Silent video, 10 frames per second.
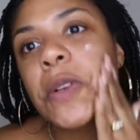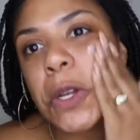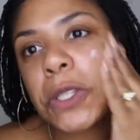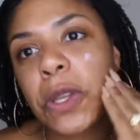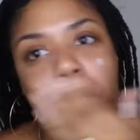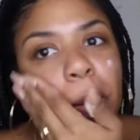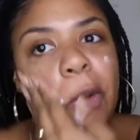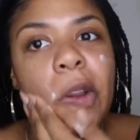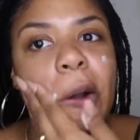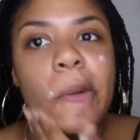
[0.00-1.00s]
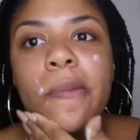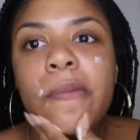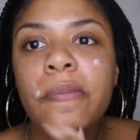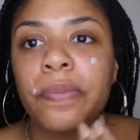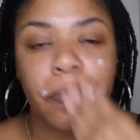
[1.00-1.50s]
just so you can, you know,
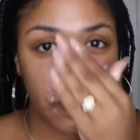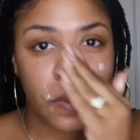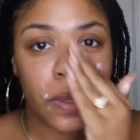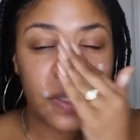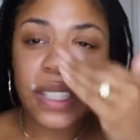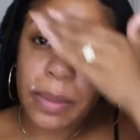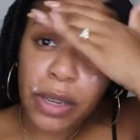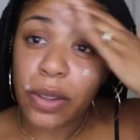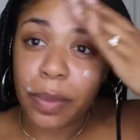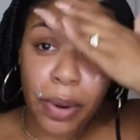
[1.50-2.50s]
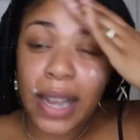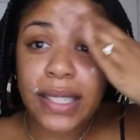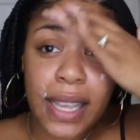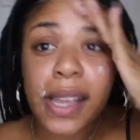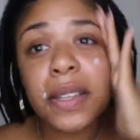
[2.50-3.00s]
see me do the
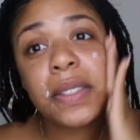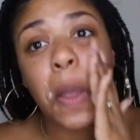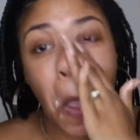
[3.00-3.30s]
process.